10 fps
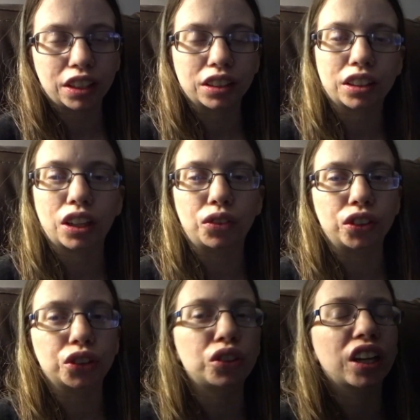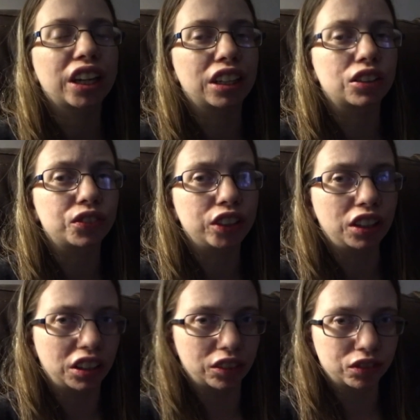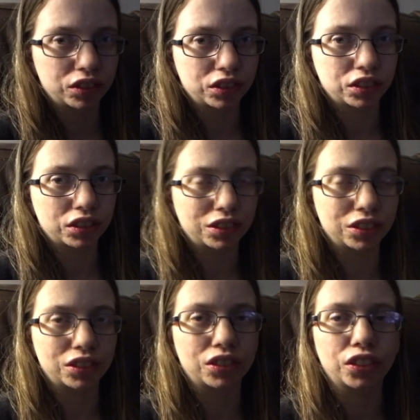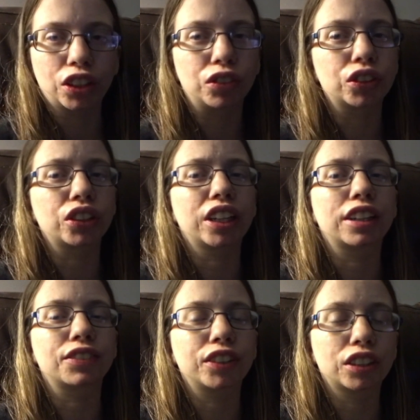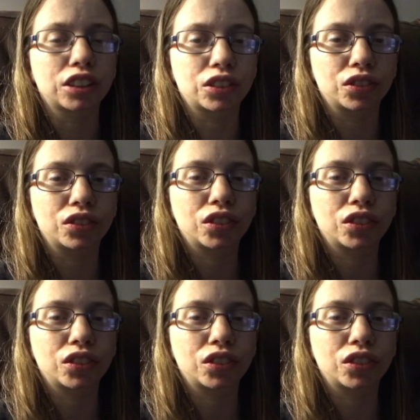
They want you to hand feed them. They want you to hand feed them.